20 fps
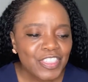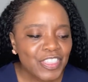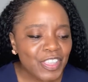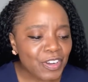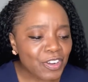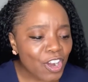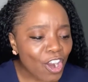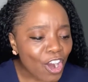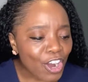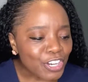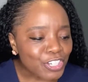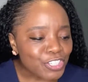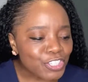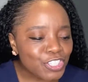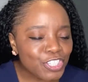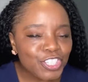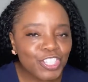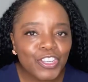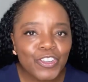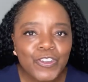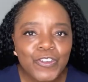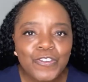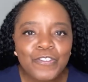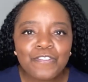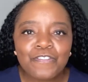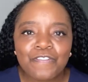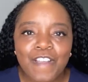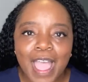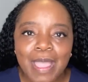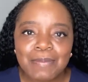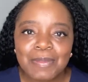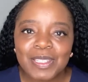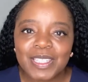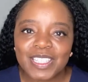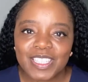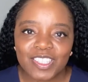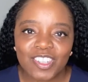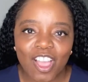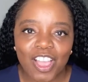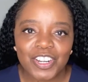There are two
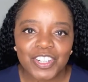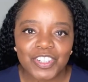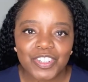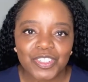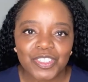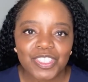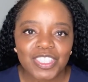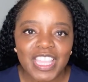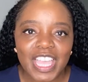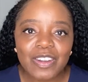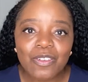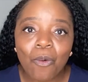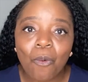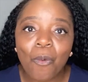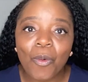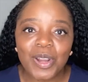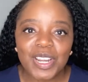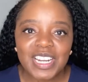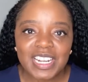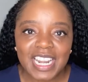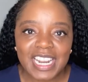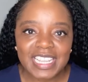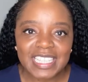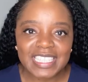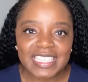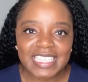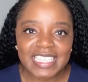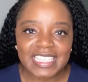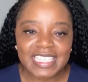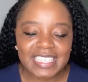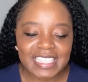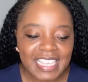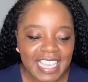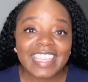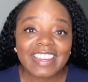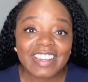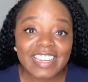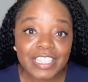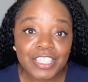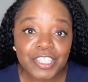fabulous doctors that organized this.
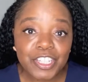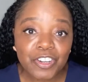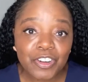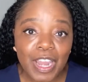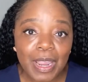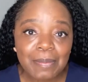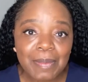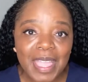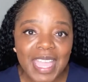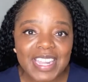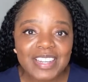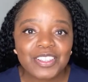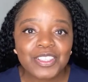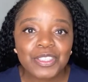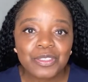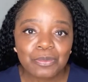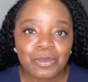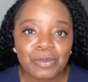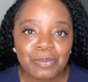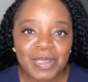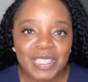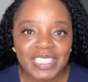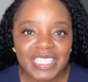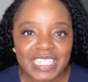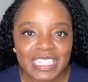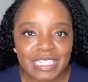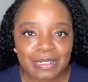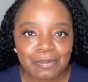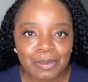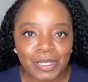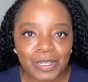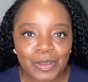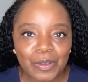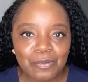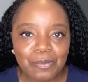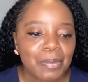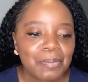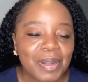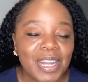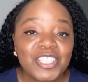Their Instagram handles will be linked
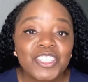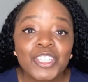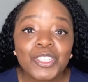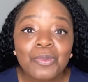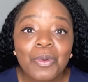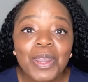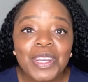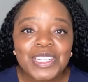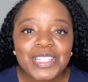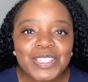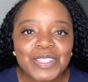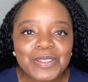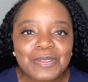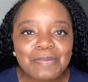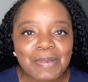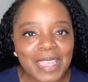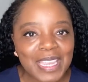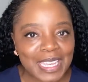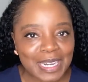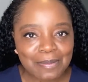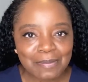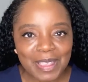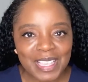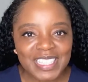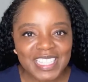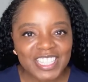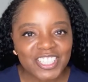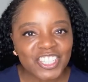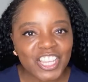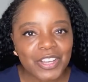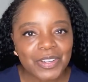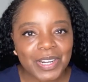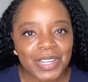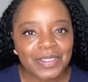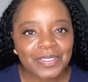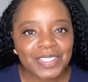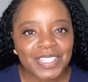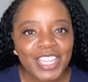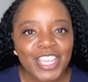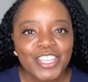below, but I just wanted to make an amazing shout
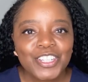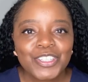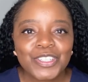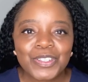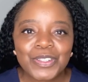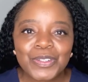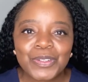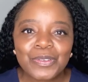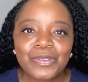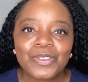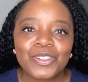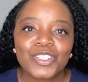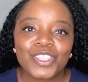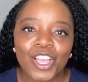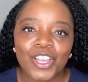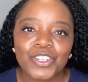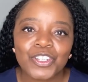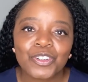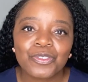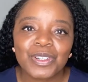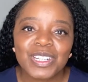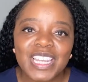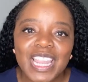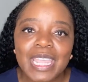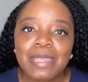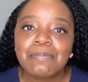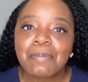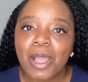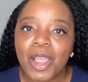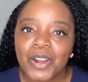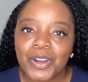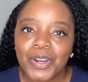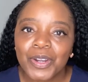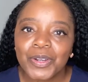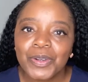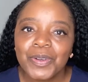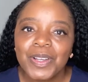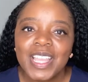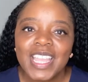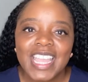out to Dr. Renee
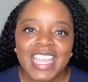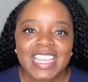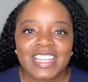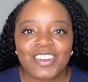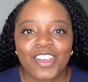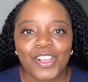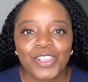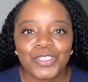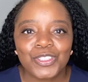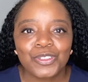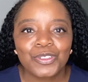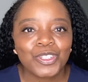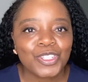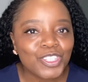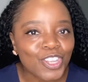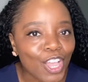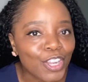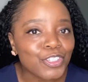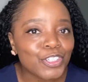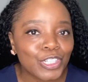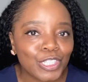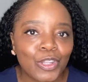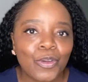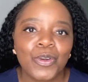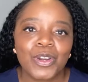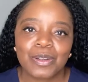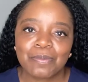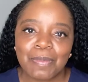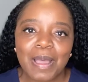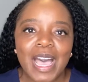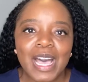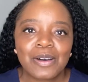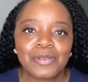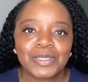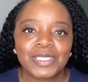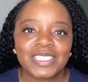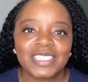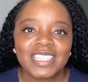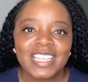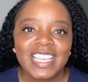Paro and also to Dr. Lauren
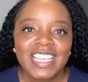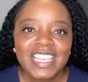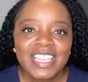Powell.